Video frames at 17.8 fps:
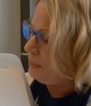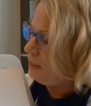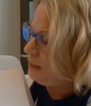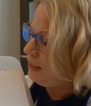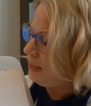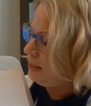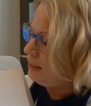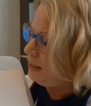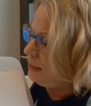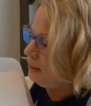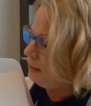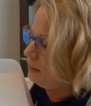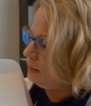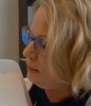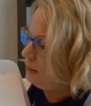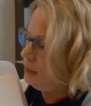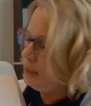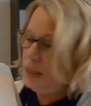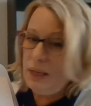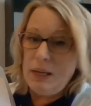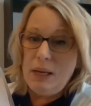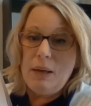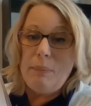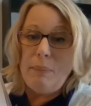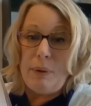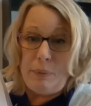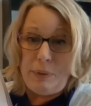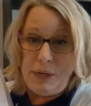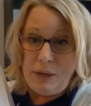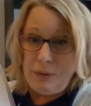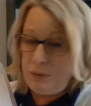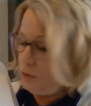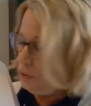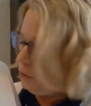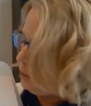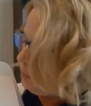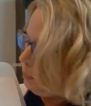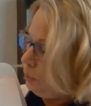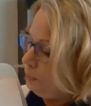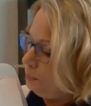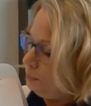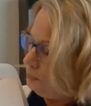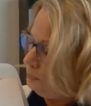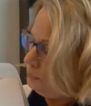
me say this, but we don't scribble.